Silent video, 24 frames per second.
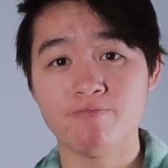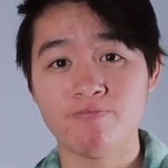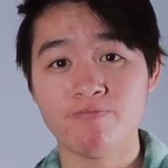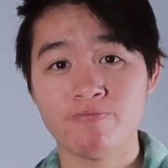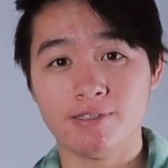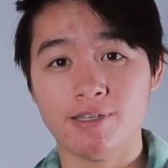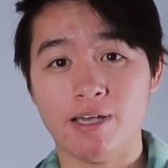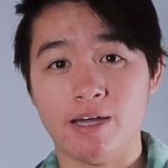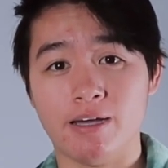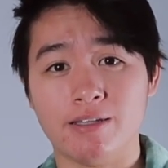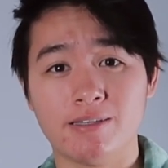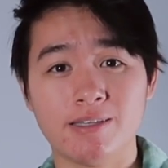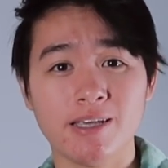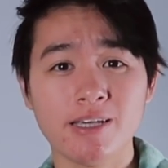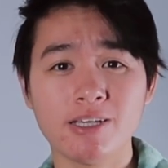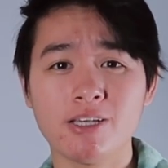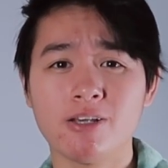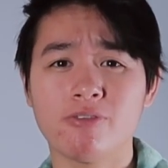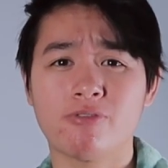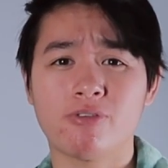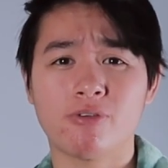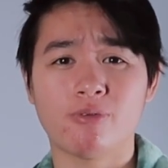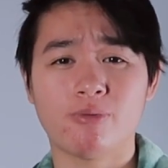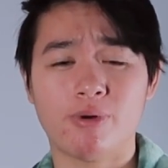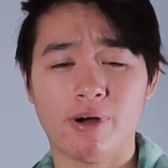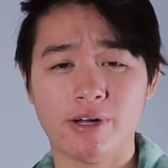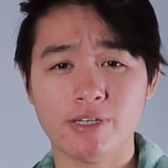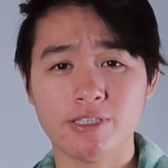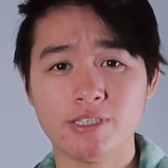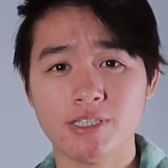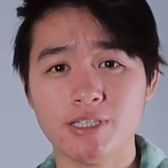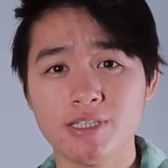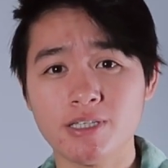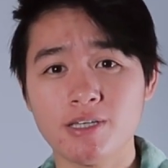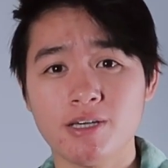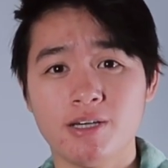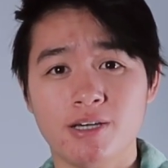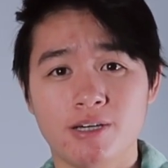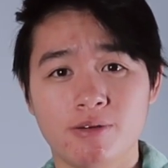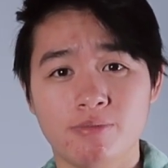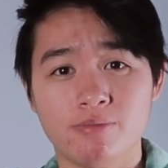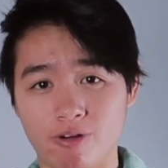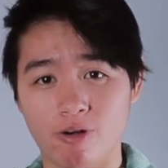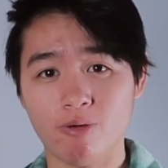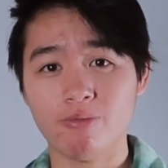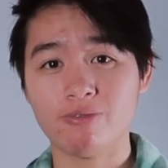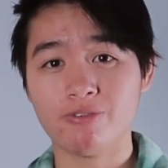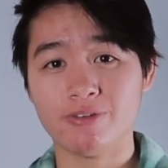So yeah, thank you for watching.
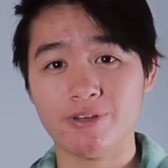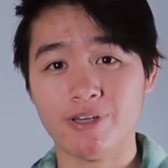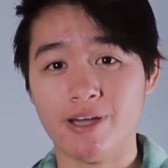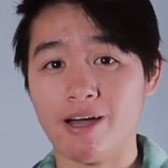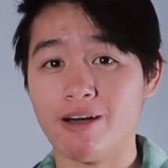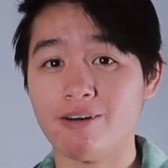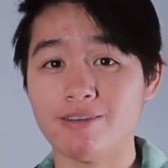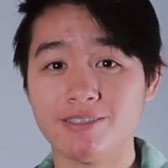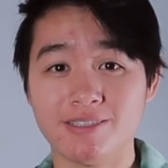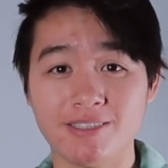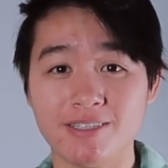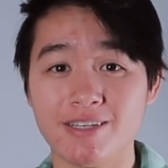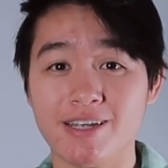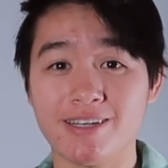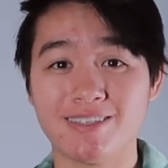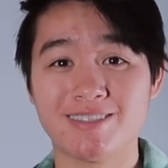Hopefully, I'll see you